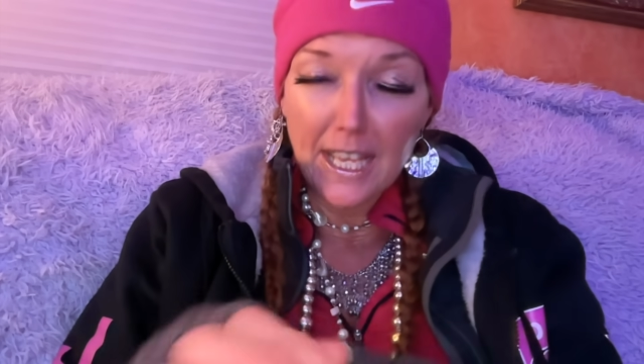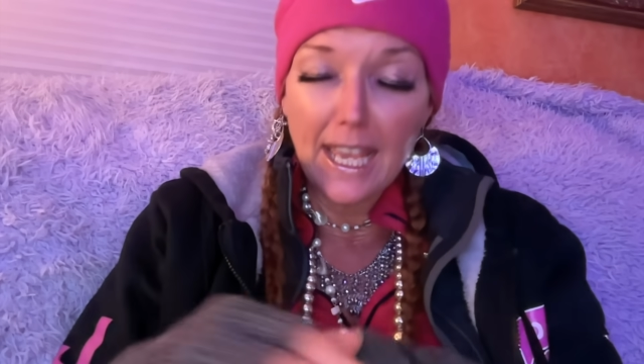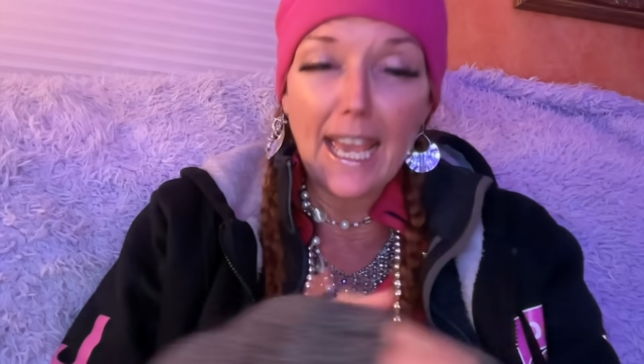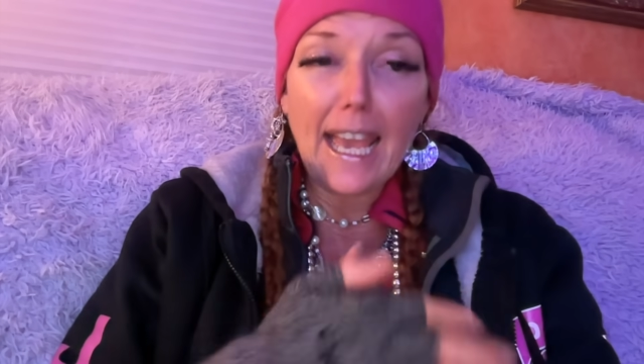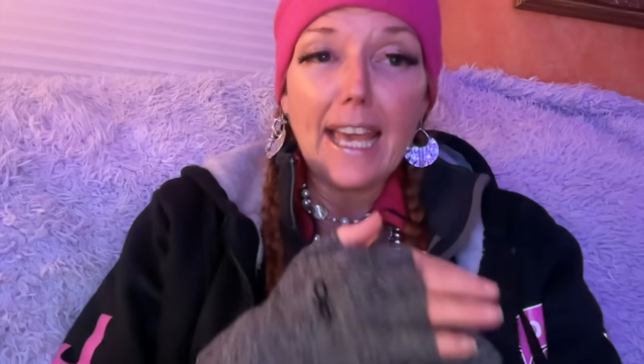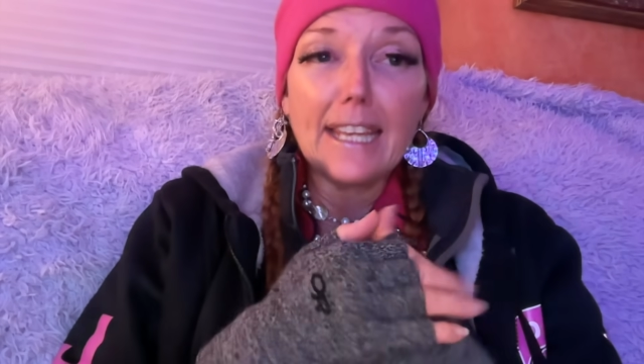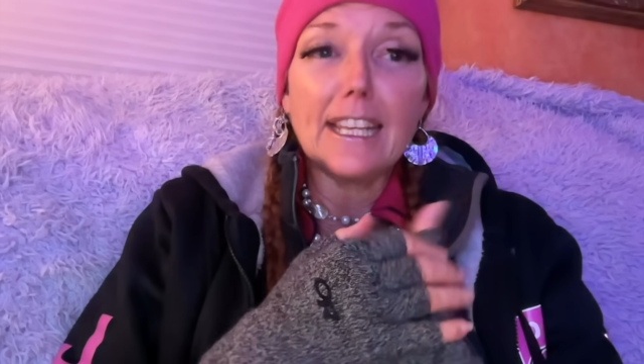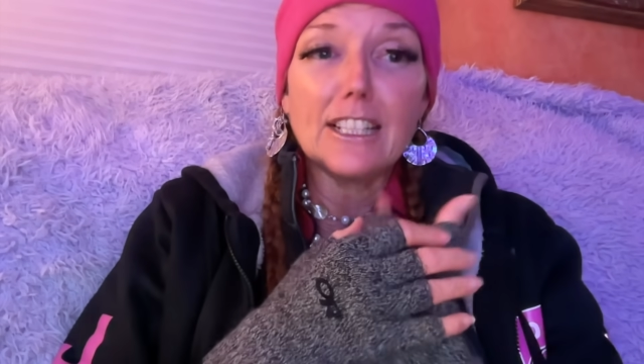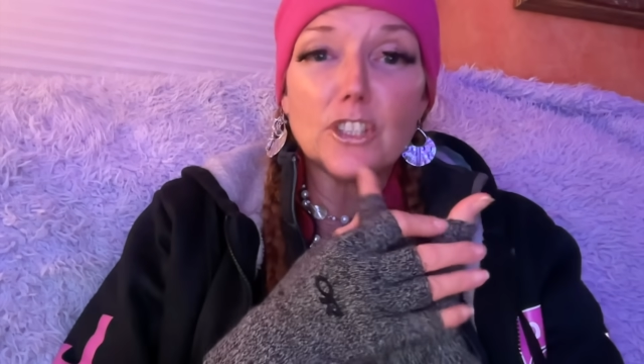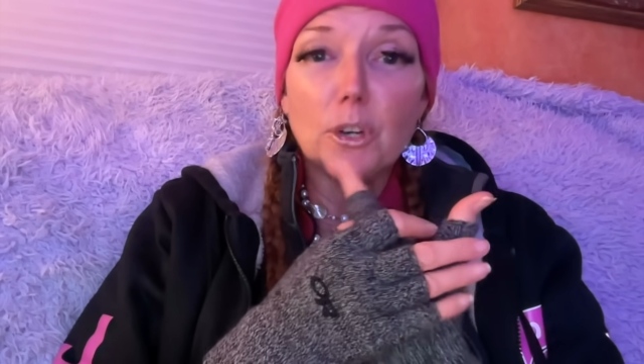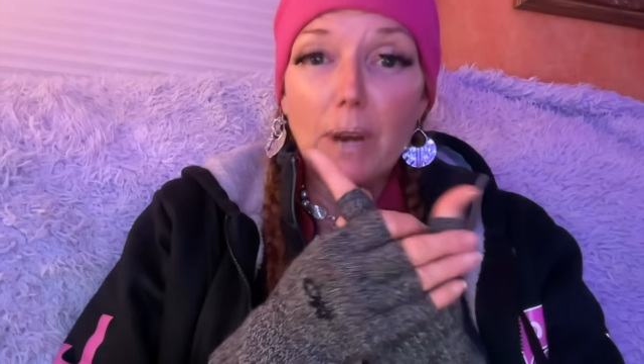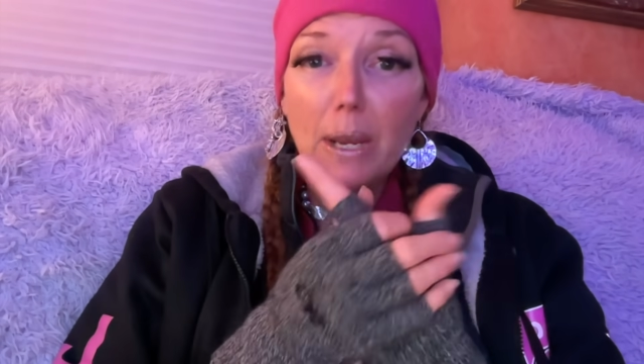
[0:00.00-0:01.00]
And
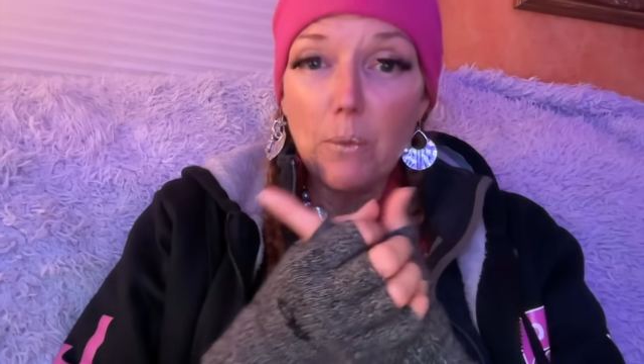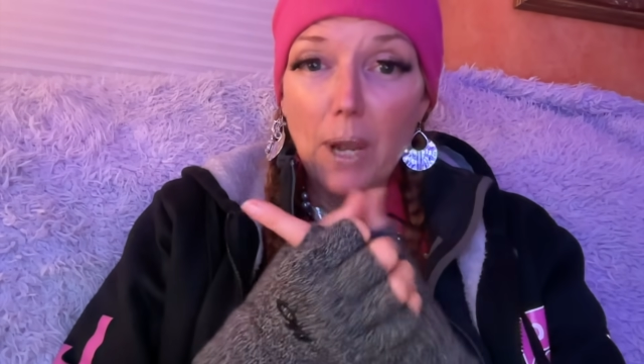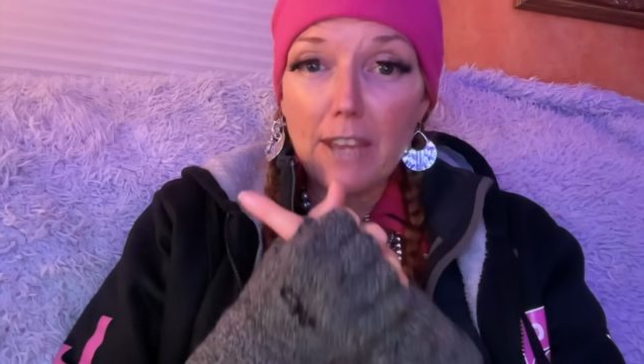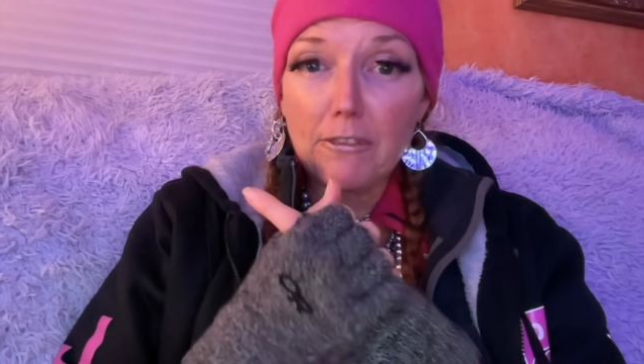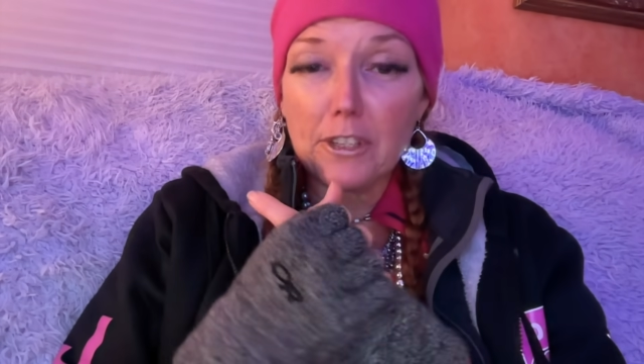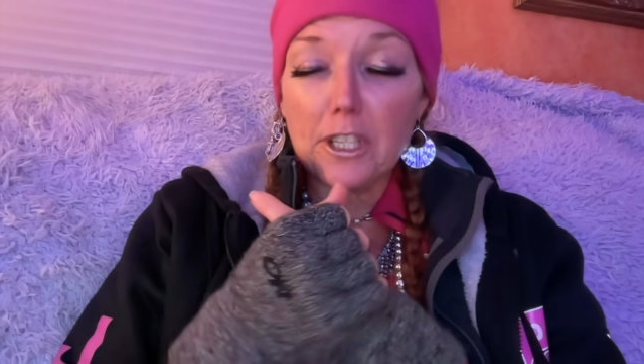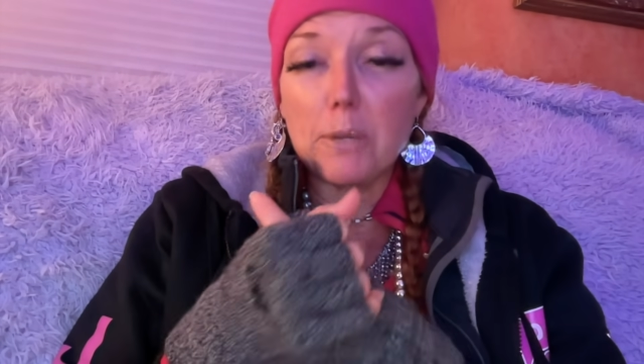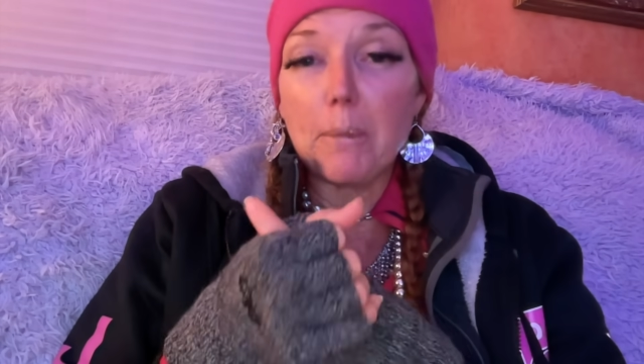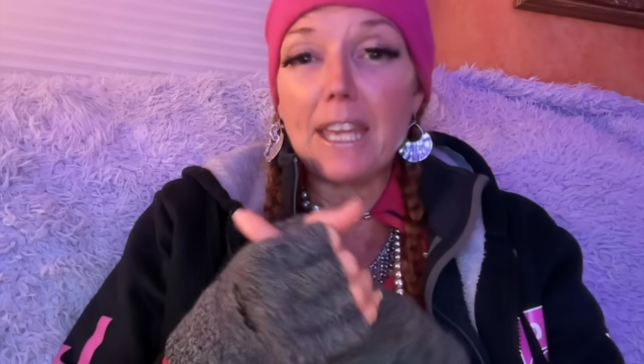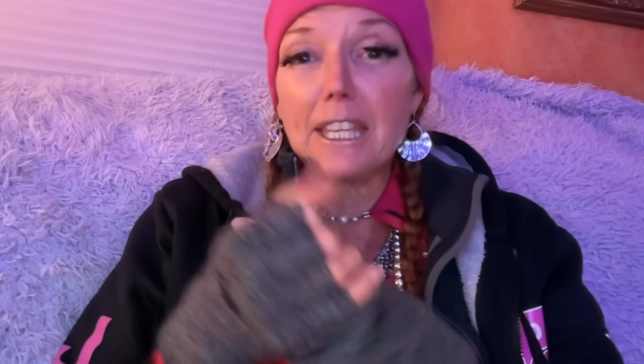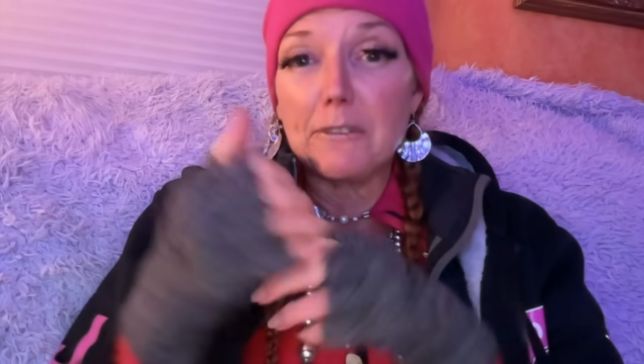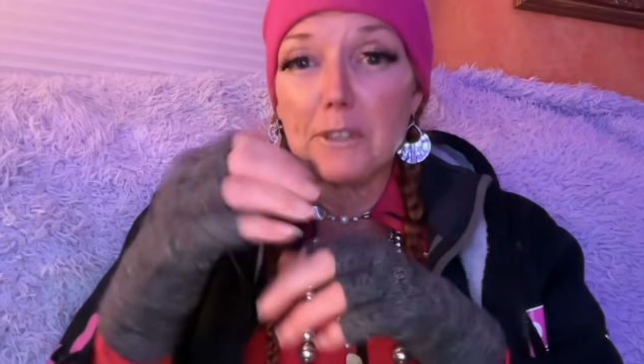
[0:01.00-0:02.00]
it's a great way for you to
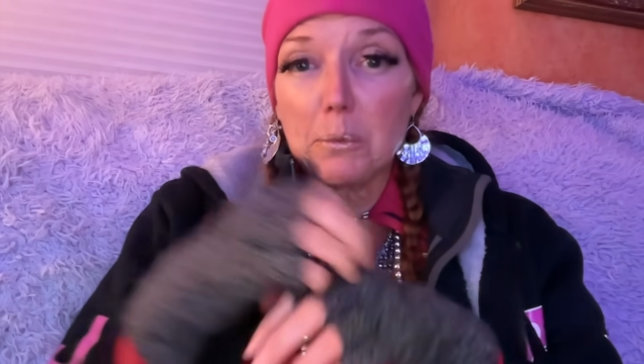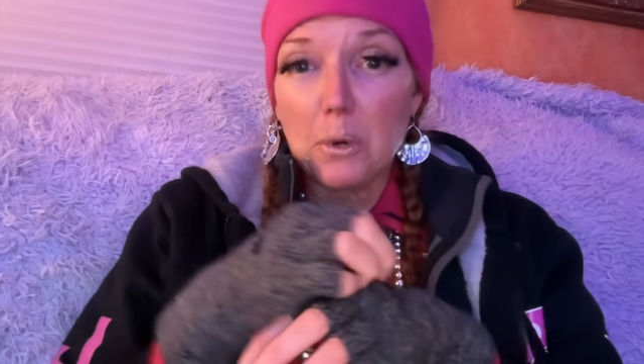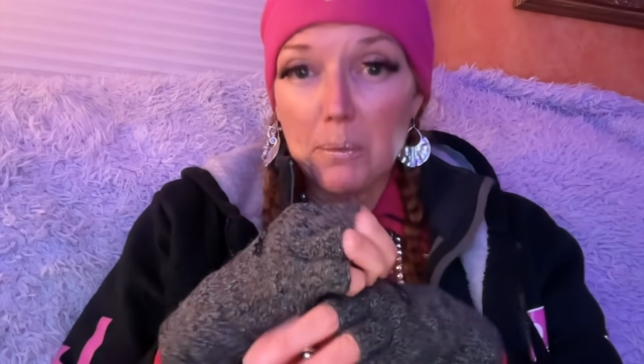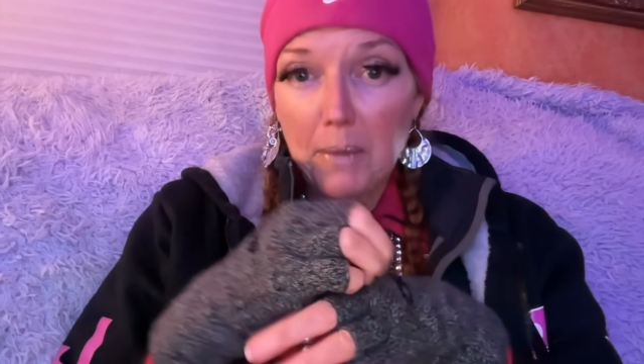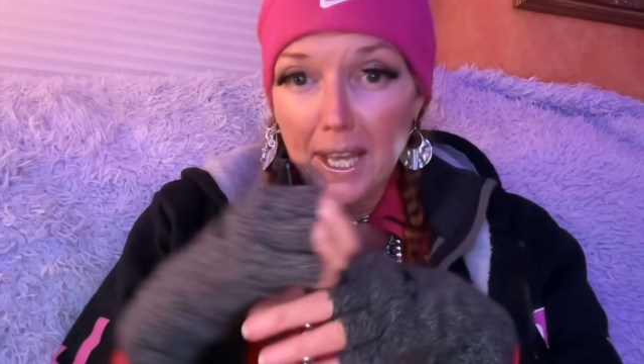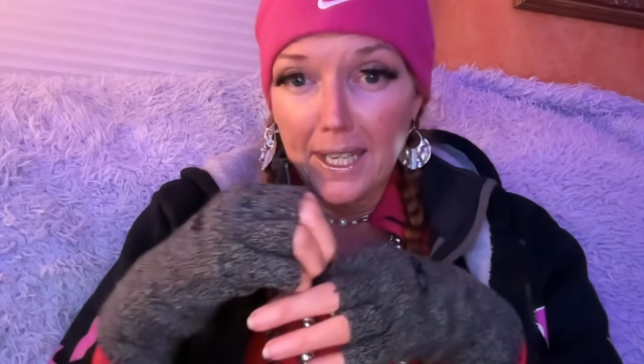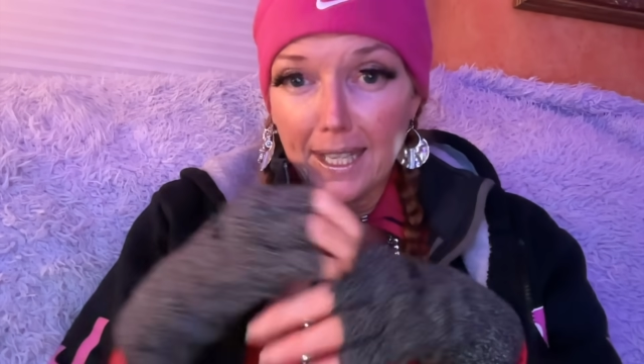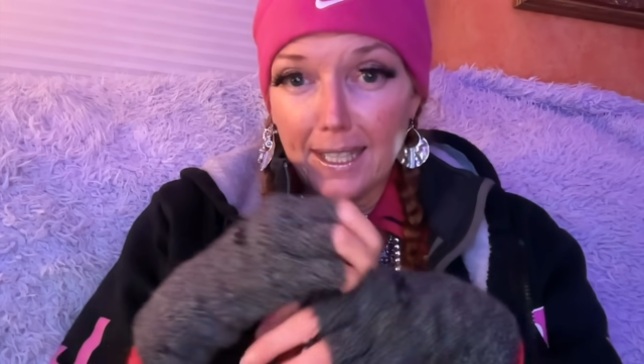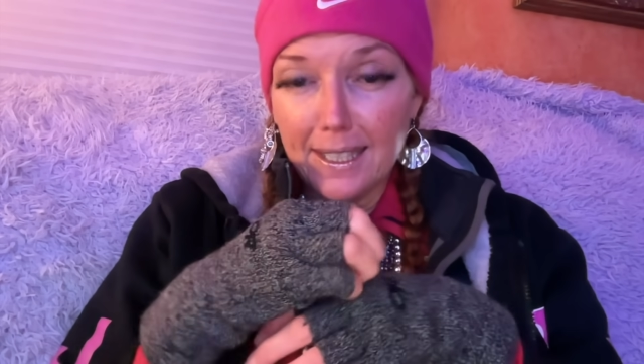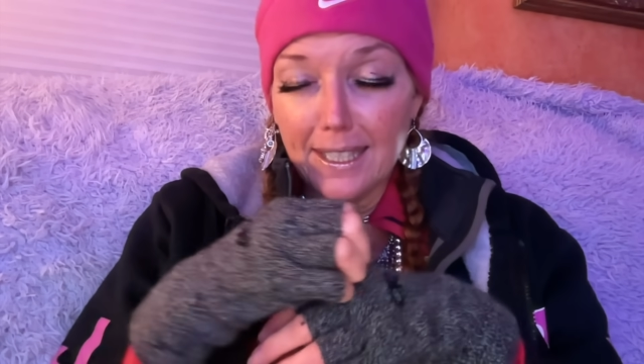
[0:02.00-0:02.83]
make even more money